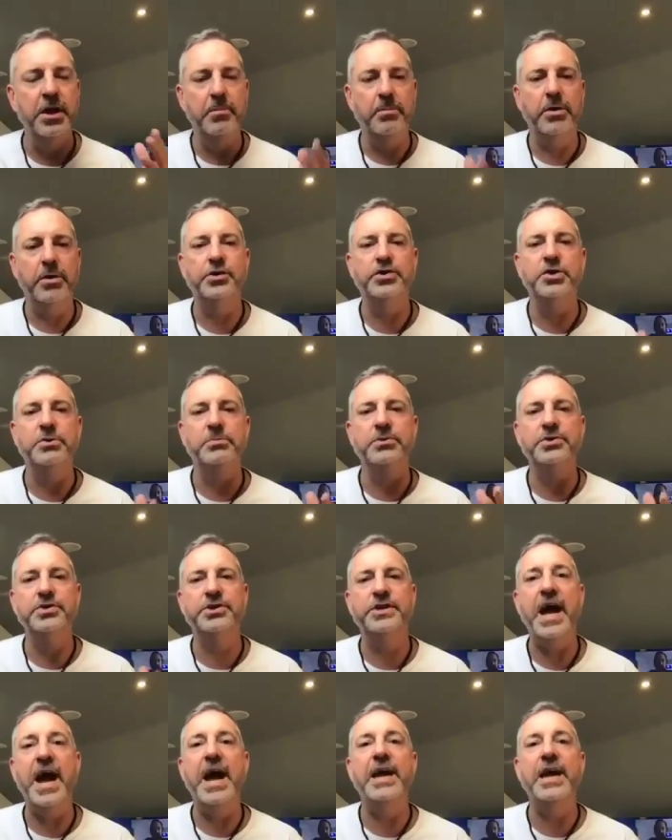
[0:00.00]
possible
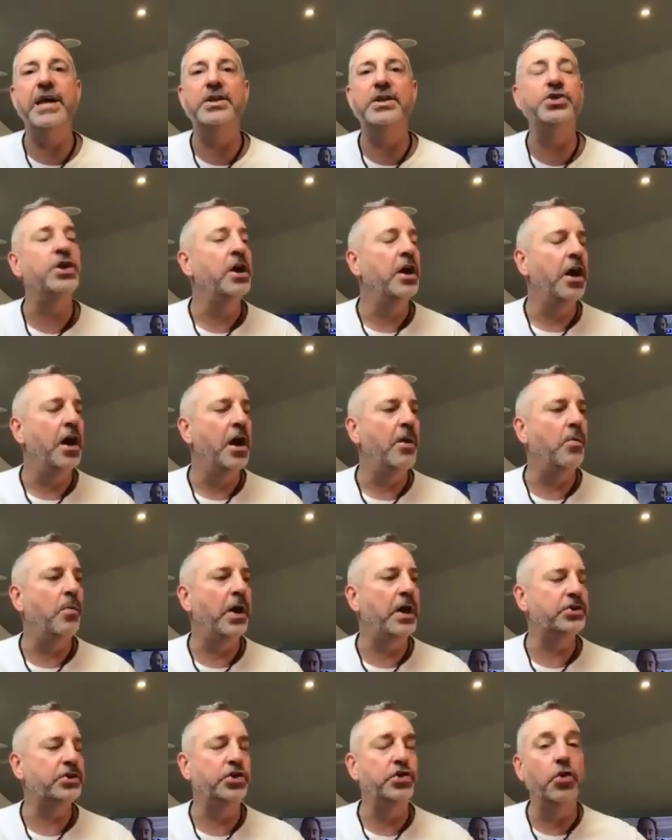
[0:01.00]
stage. And
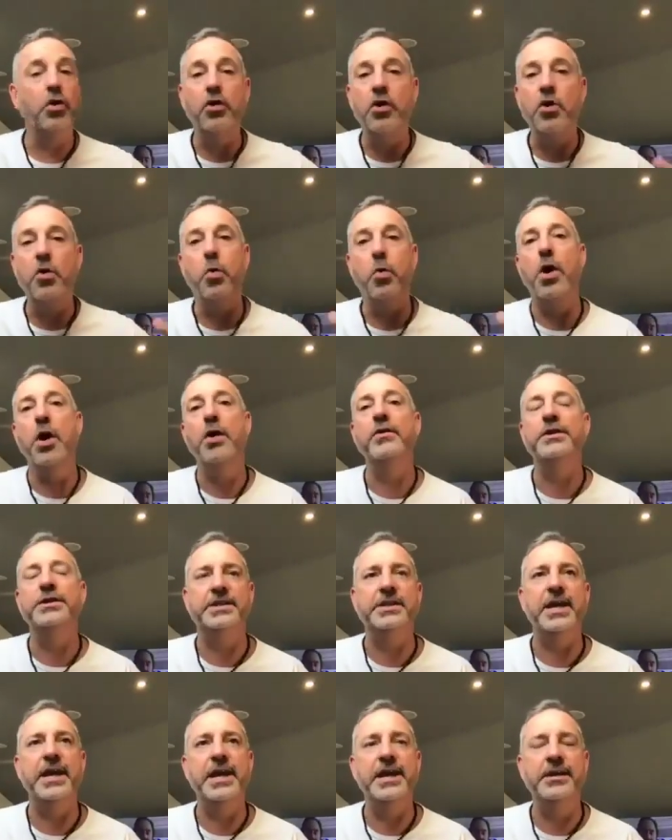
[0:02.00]
whilst you're
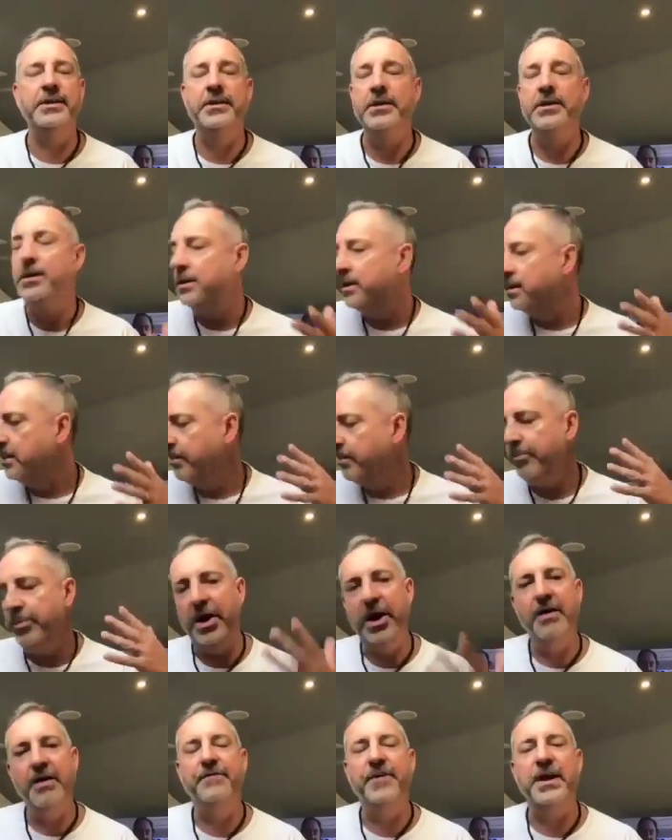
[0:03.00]
quarantined,
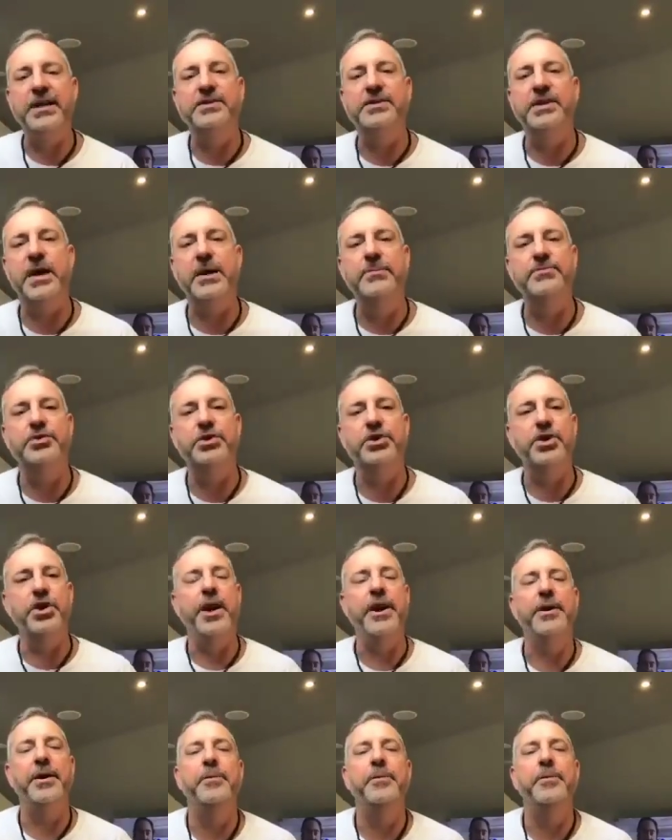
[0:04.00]
perfect time to do it.